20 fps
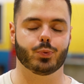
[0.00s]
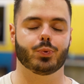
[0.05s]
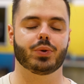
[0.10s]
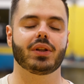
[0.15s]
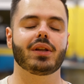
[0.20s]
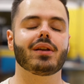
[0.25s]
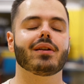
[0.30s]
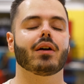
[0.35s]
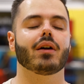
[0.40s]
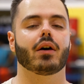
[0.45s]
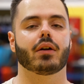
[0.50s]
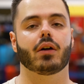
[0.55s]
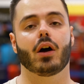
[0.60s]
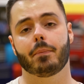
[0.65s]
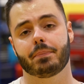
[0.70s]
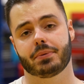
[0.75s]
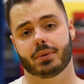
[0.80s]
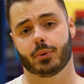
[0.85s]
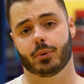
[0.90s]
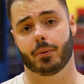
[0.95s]
really not
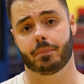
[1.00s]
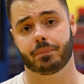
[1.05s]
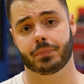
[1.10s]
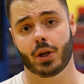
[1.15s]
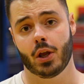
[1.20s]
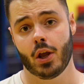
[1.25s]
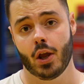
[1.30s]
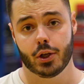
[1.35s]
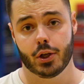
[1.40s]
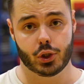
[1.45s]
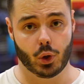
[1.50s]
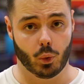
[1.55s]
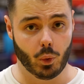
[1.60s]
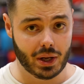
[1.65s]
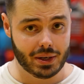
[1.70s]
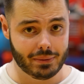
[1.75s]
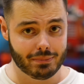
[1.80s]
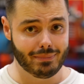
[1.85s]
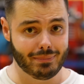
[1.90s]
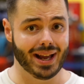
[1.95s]
optimal. So
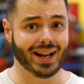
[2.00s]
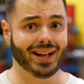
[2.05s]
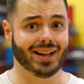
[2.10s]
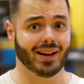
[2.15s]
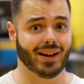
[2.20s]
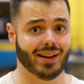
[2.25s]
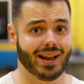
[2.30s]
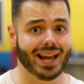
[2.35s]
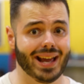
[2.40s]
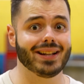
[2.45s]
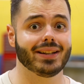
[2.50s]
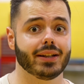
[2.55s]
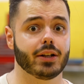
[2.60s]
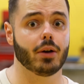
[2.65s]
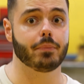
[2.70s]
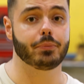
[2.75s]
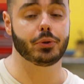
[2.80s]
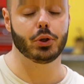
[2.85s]
what Mecha ended up